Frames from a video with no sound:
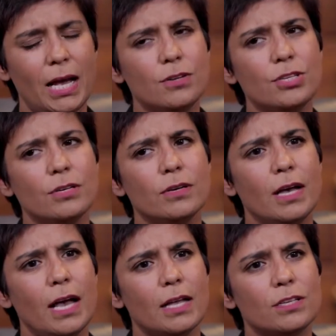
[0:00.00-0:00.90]
How do you
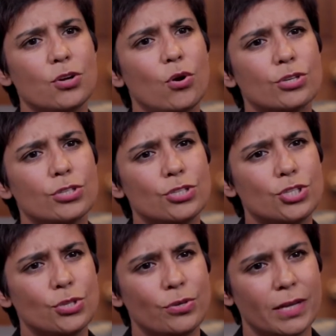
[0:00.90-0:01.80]
talk to the
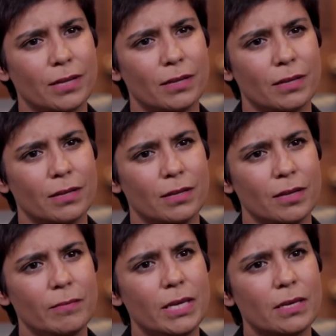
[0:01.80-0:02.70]
jury
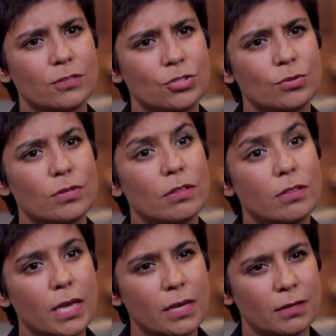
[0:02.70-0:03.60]
and make sure
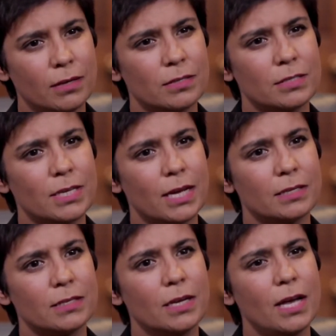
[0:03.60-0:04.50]
that they can
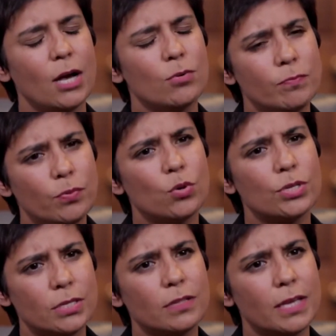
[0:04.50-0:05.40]
understand how
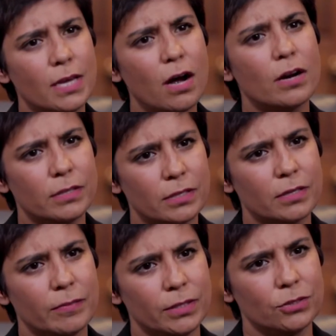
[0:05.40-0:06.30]
important they are in the
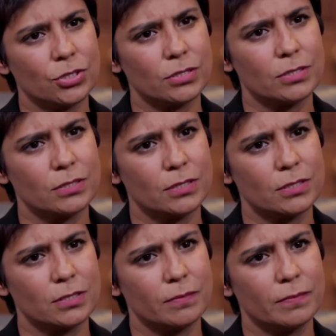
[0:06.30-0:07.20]
criminal justice
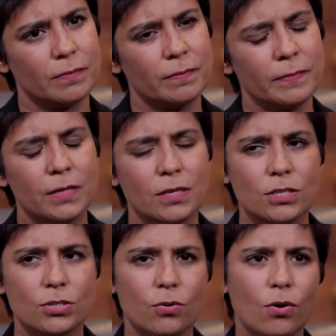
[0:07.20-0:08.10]
system?
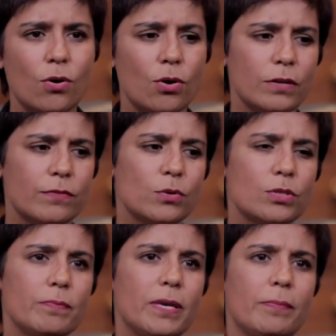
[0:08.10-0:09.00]
So all of
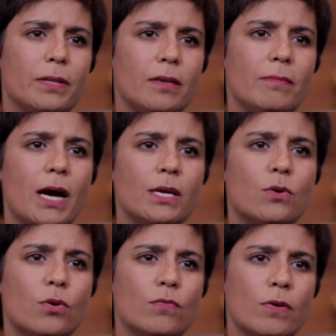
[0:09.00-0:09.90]
those people in my
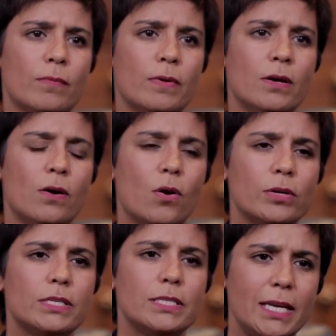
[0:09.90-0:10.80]
courtroom
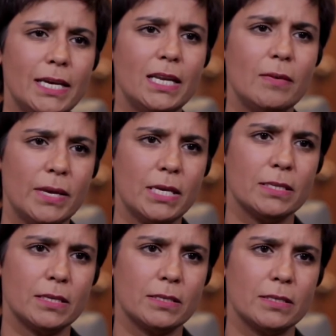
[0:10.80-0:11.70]
on a daily
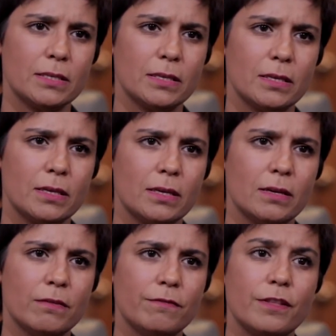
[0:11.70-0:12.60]
basis,
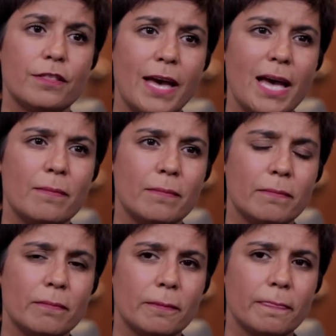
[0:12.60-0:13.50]
for them,